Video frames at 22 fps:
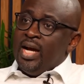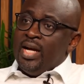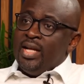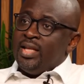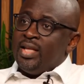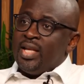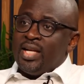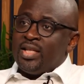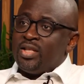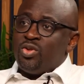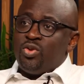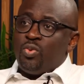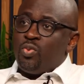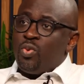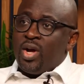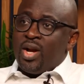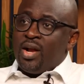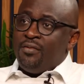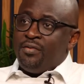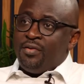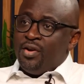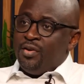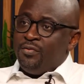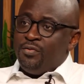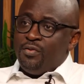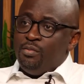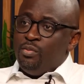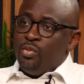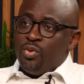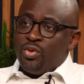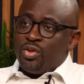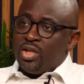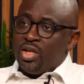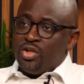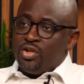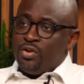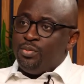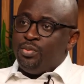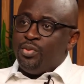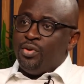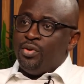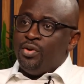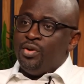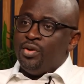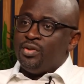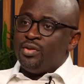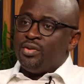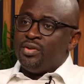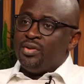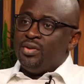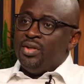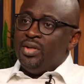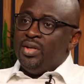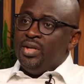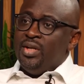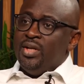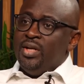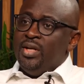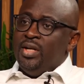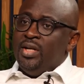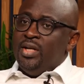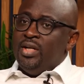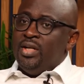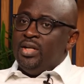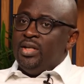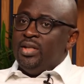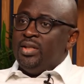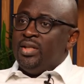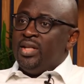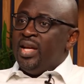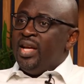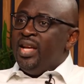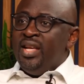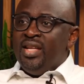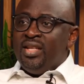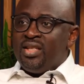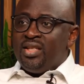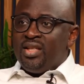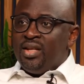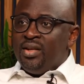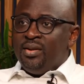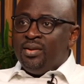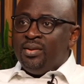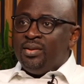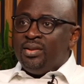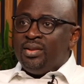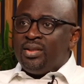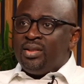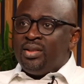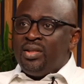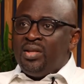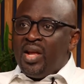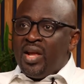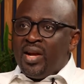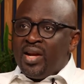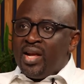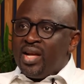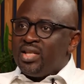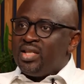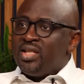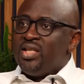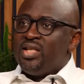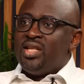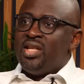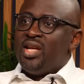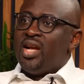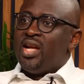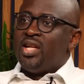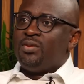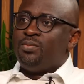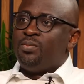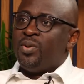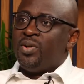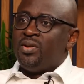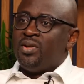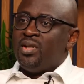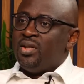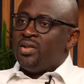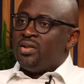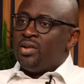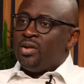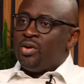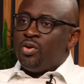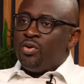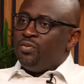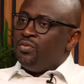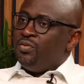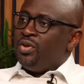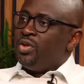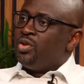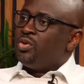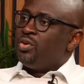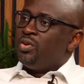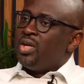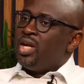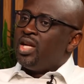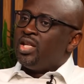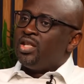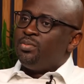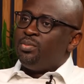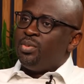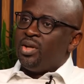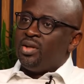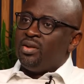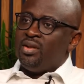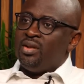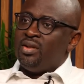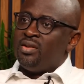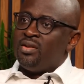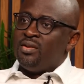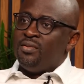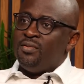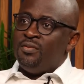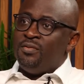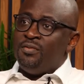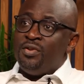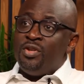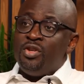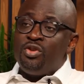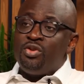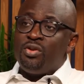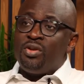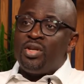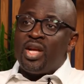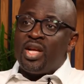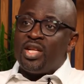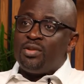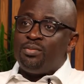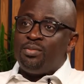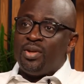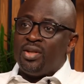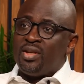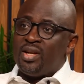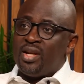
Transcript: That's not what I've heard from most entrepreneurs. There is a tenacity aspect, there's a conviction aspect, there's a vision aspect.